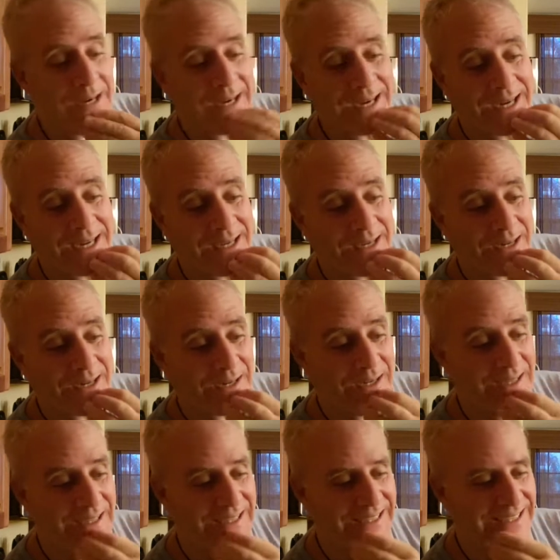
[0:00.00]
I
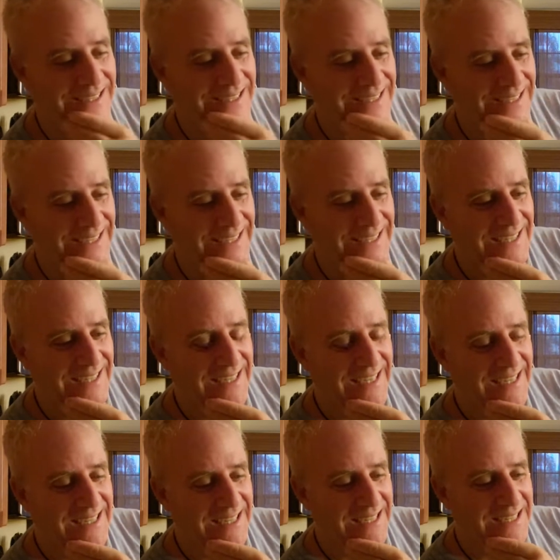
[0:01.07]
it
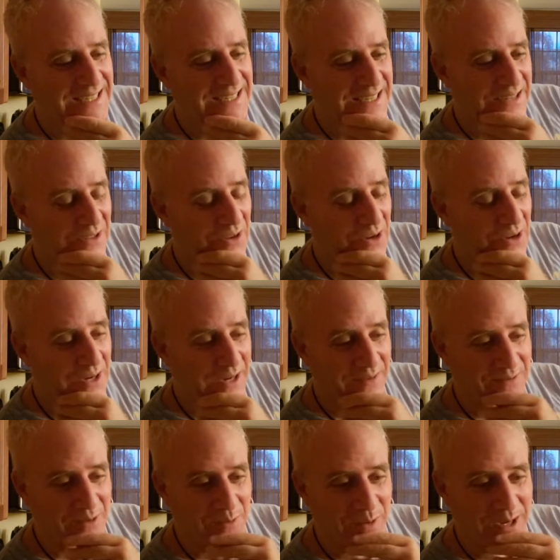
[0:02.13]
didn't take long
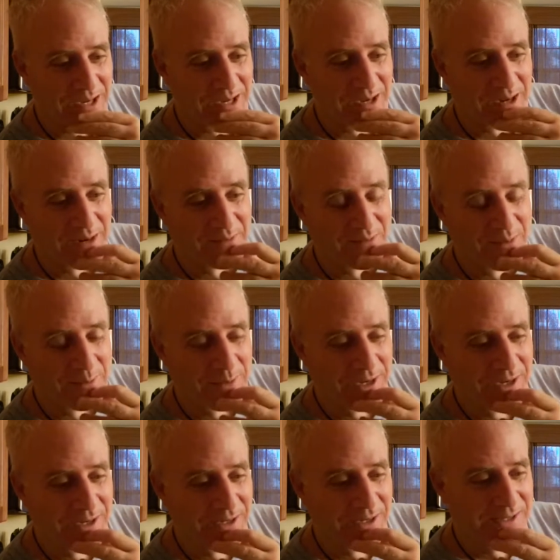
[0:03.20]
after waking up for me
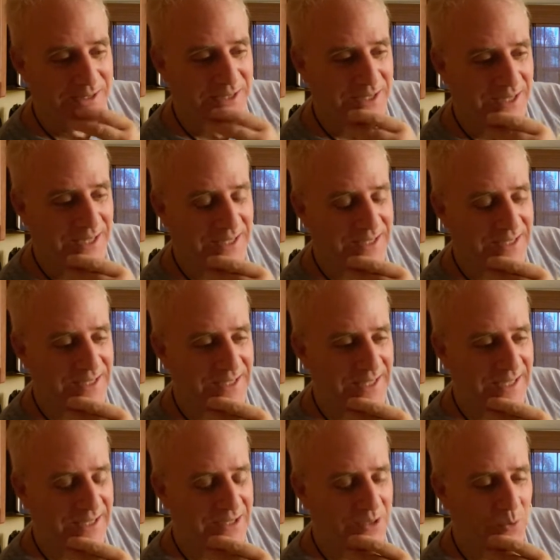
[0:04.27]
to
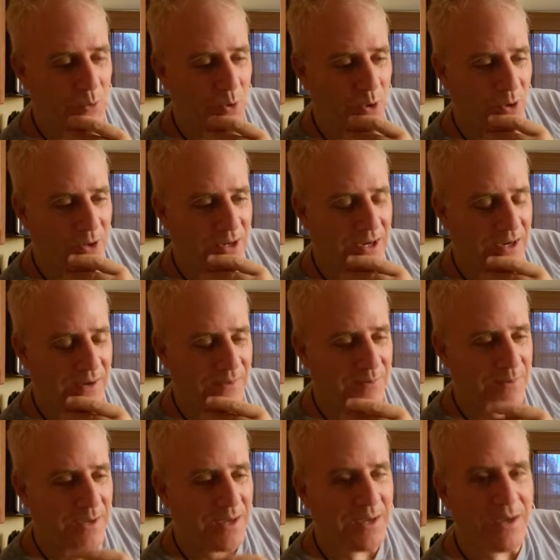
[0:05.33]
get to work.
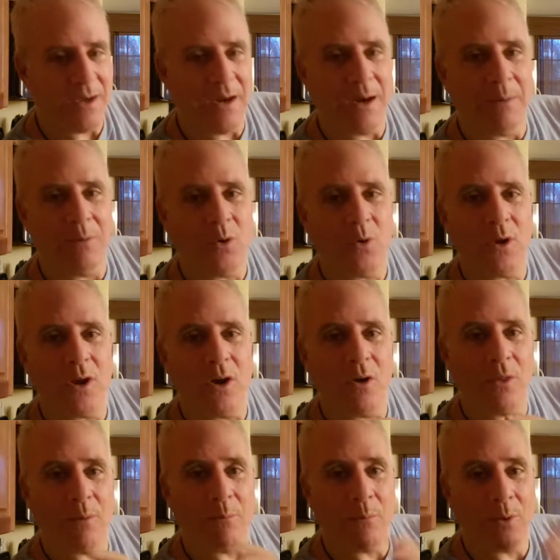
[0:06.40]
I'm doing all
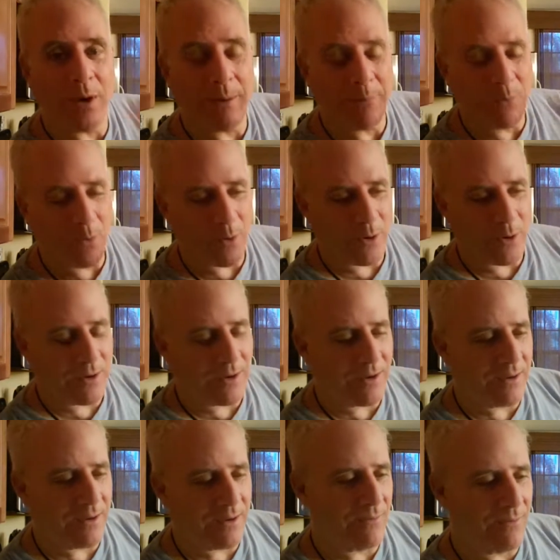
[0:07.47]
the prep work
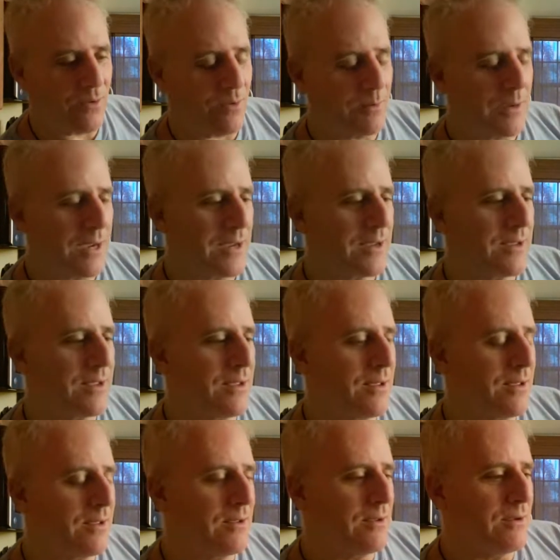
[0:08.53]
for my
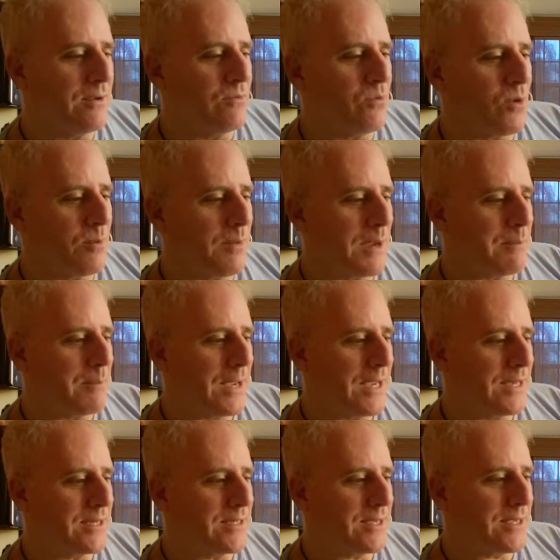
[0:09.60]

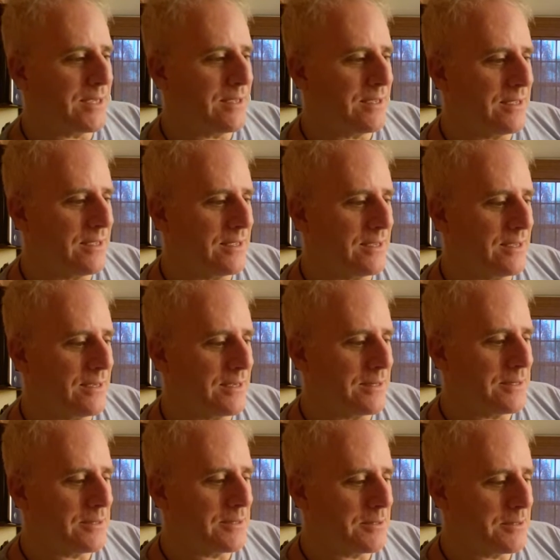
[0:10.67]
painting,
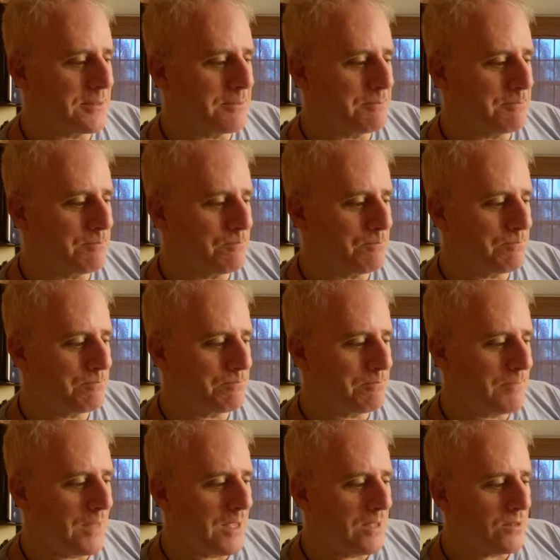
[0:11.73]
and
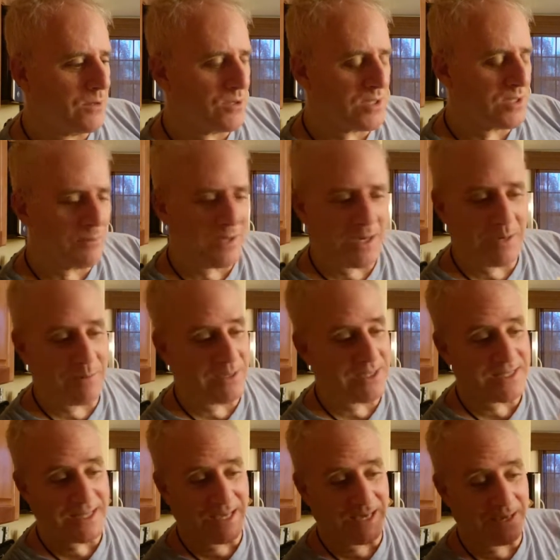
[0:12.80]
there's something to be said